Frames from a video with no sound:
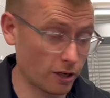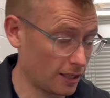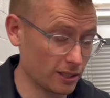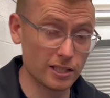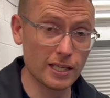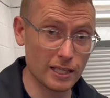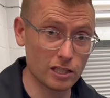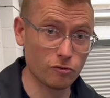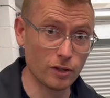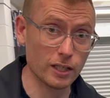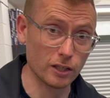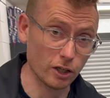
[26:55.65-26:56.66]
He'll see this
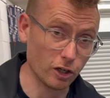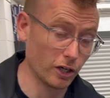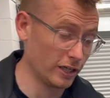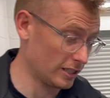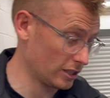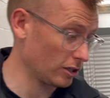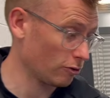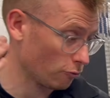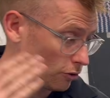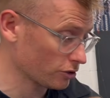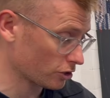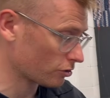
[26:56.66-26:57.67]
video and he's going to
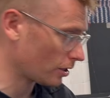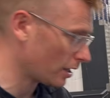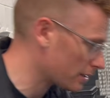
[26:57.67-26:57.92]
run straight